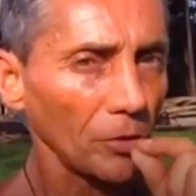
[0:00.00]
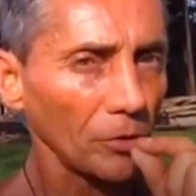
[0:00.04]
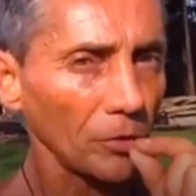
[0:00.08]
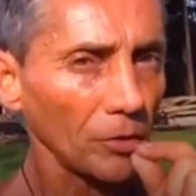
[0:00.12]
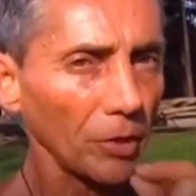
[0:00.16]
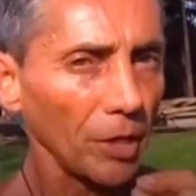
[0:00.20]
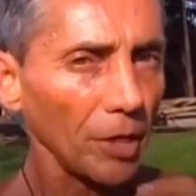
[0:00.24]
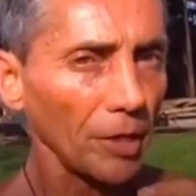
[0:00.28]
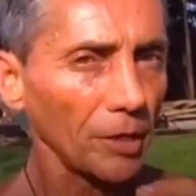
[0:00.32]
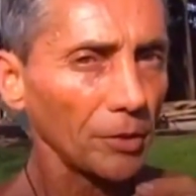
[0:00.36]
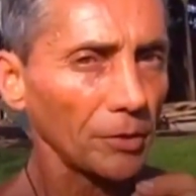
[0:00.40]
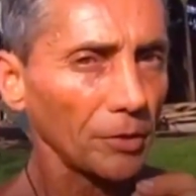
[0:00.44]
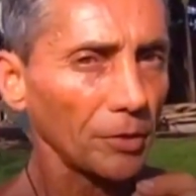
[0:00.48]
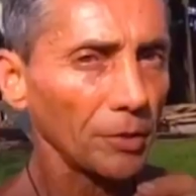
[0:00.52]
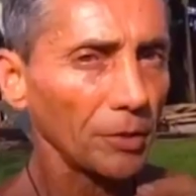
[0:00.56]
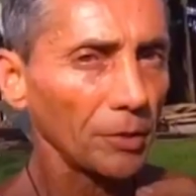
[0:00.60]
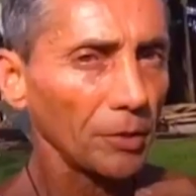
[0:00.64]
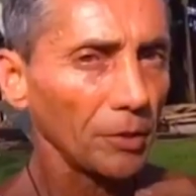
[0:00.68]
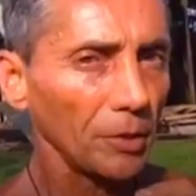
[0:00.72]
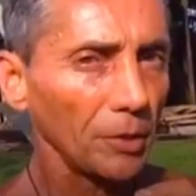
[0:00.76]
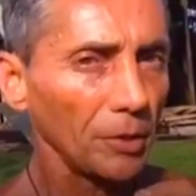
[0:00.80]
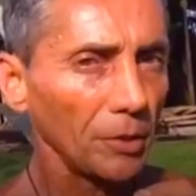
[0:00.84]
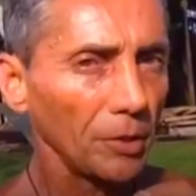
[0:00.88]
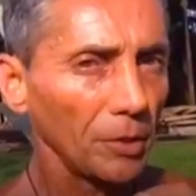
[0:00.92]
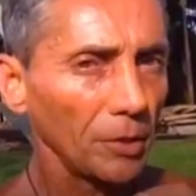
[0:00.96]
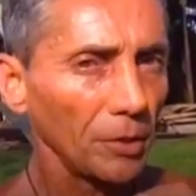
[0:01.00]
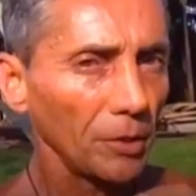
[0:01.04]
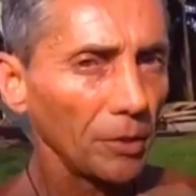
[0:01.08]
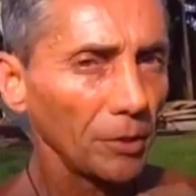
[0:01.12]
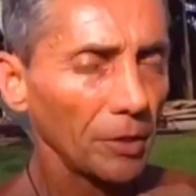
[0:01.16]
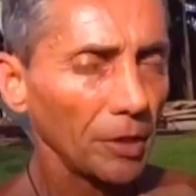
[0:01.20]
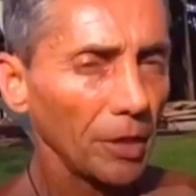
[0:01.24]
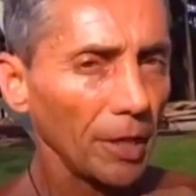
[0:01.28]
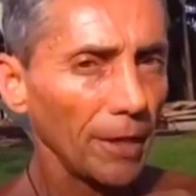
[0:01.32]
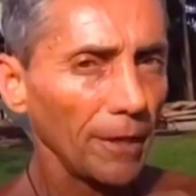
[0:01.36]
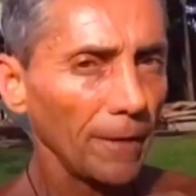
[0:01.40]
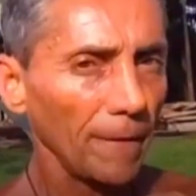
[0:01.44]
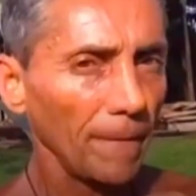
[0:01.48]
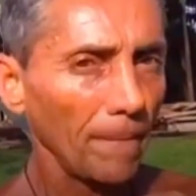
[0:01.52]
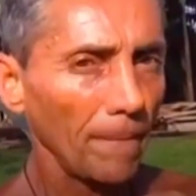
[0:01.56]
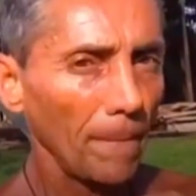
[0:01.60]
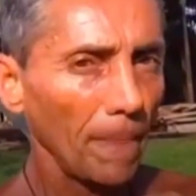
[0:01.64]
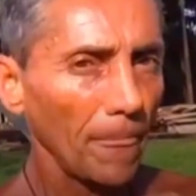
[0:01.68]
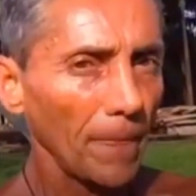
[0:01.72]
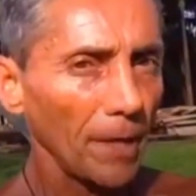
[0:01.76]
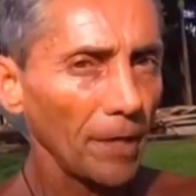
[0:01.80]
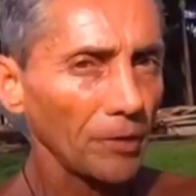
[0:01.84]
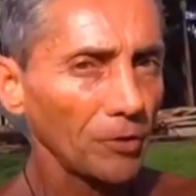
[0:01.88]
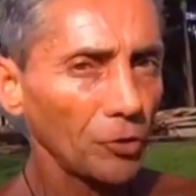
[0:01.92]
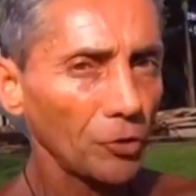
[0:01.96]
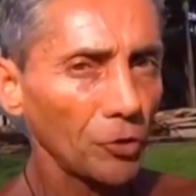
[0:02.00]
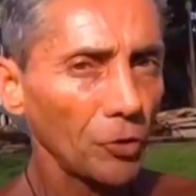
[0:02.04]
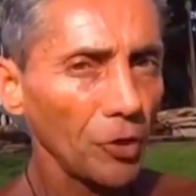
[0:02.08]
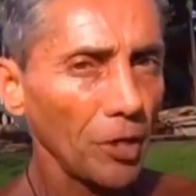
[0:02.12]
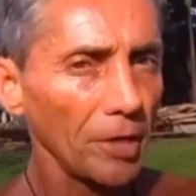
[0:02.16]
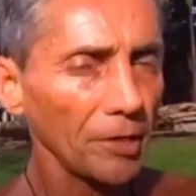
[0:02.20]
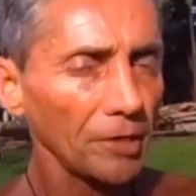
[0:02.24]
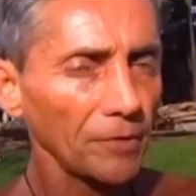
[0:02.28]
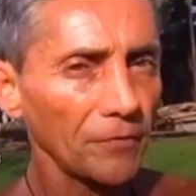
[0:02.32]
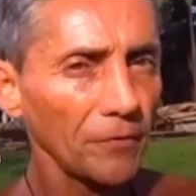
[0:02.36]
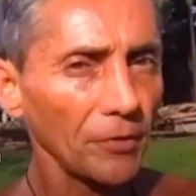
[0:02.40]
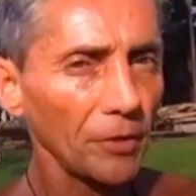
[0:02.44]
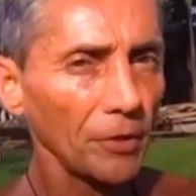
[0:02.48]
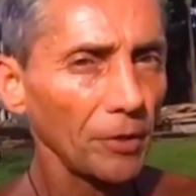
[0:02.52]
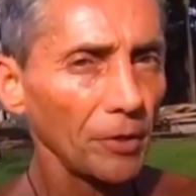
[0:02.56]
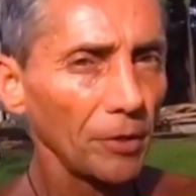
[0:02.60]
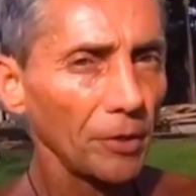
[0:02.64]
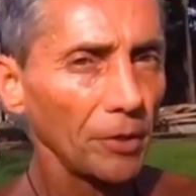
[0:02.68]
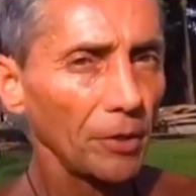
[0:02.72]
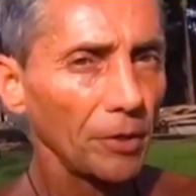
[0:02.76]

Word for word: credits, okay, as transfer.